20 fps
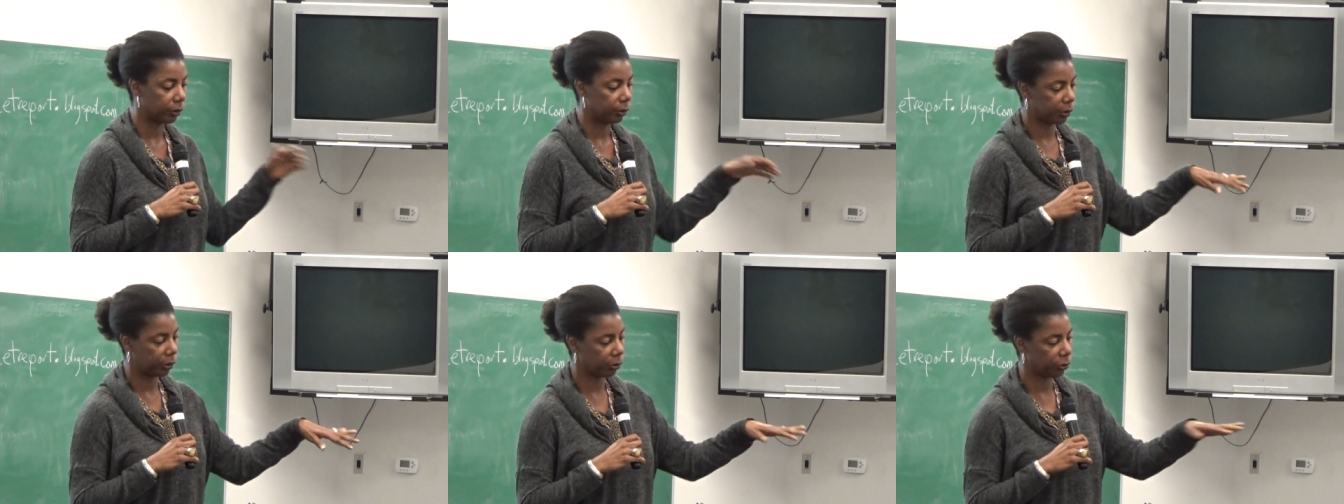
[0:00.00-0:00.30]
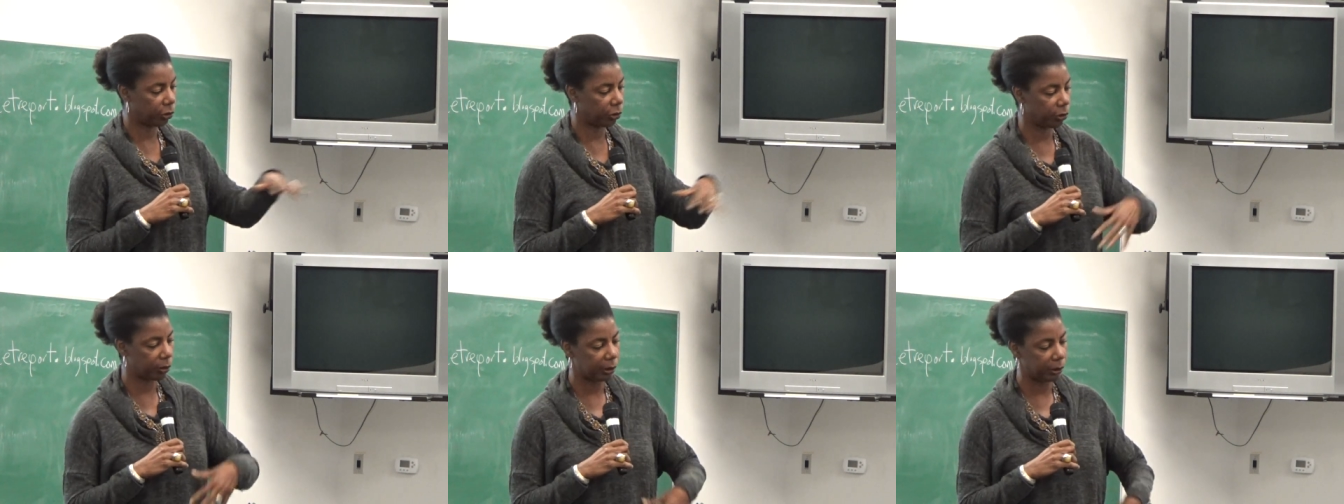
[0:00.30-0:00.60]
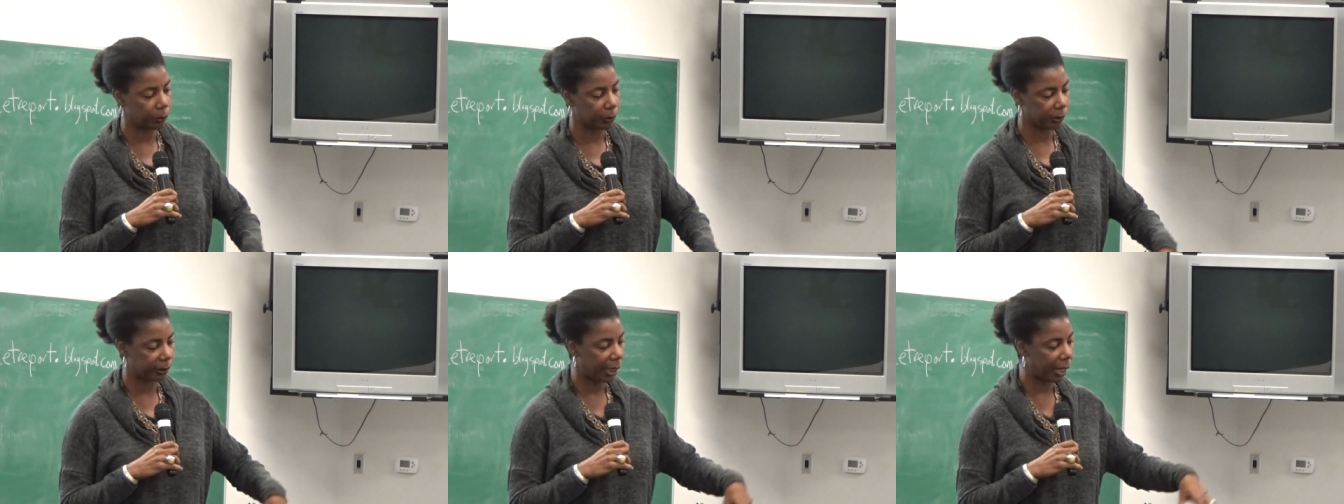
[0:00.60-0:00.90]
so
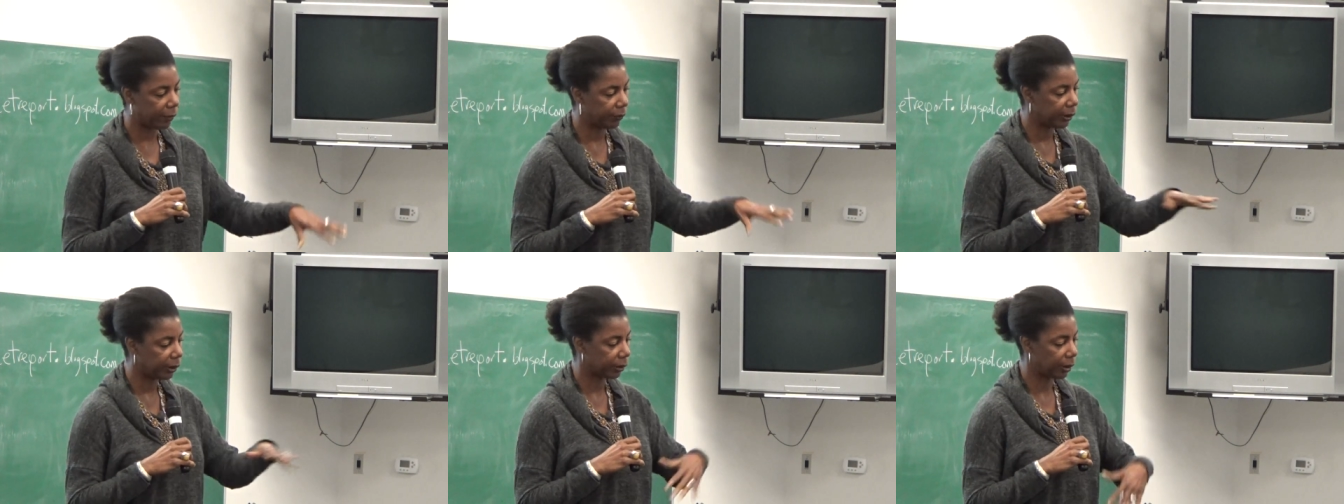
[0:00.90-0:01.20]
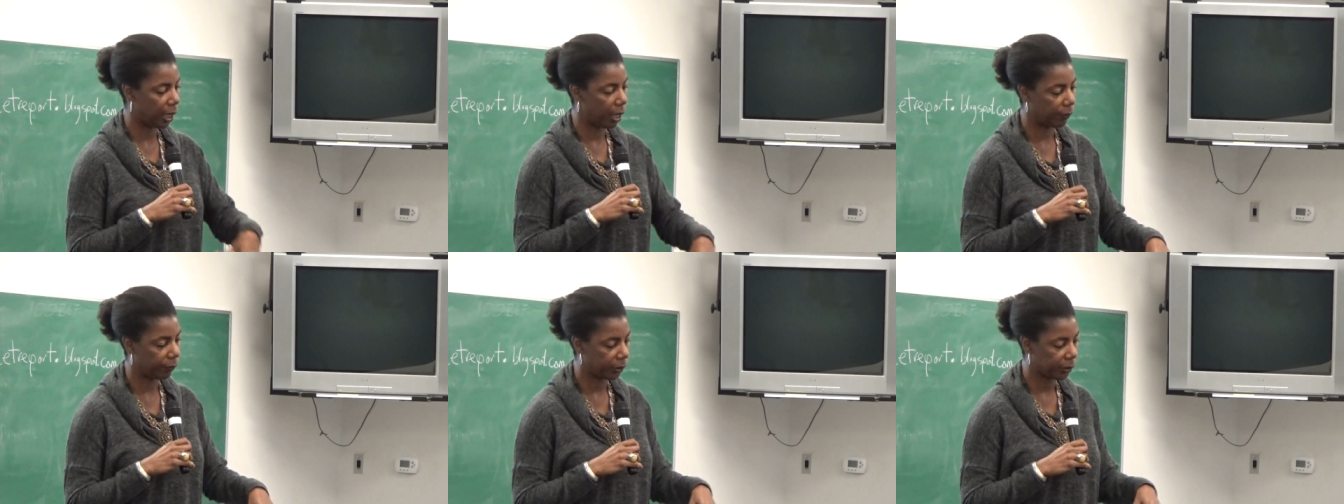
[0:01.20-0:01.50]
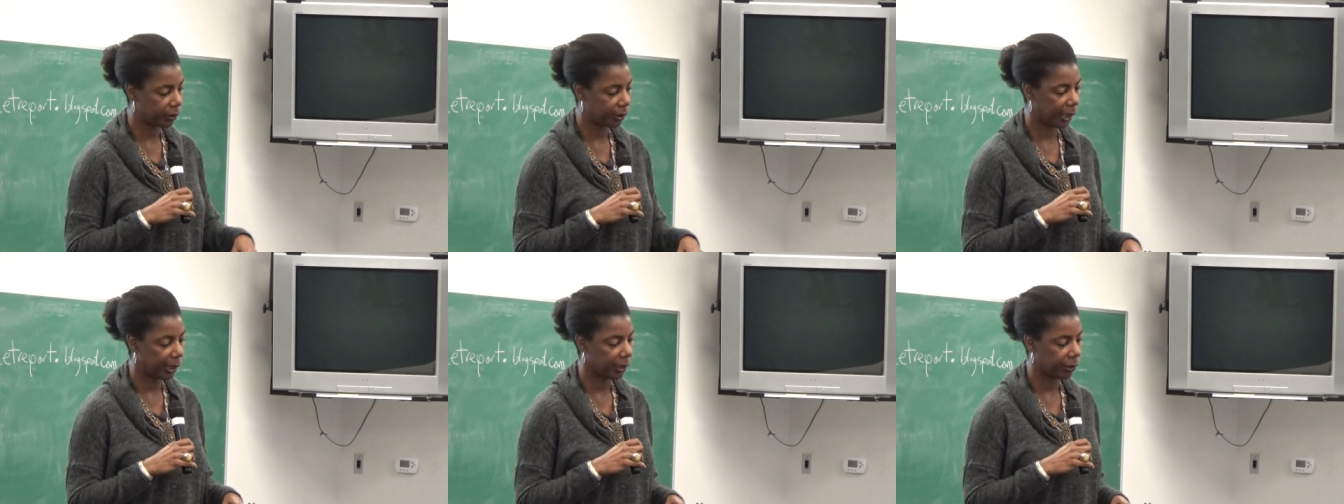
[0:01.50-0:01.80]
Julie was having this
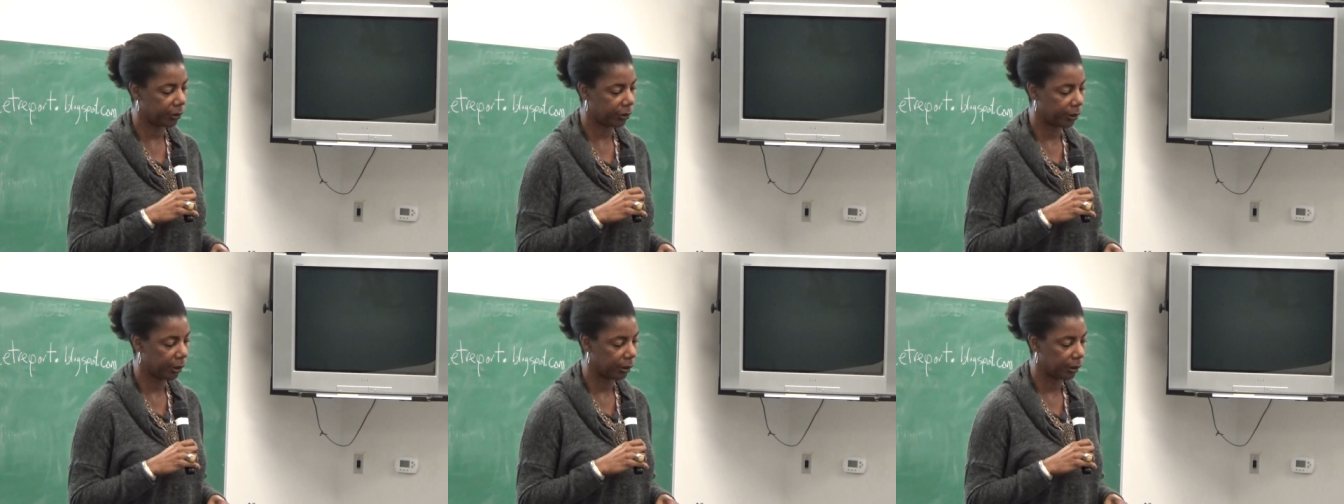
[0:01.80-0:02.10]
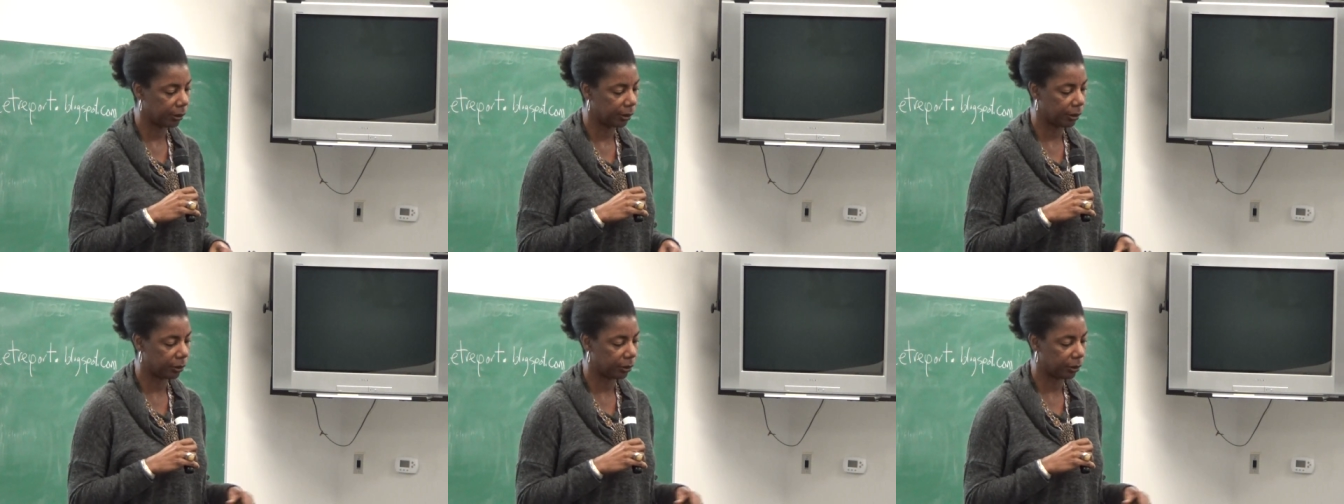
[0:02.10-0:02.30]
conversation,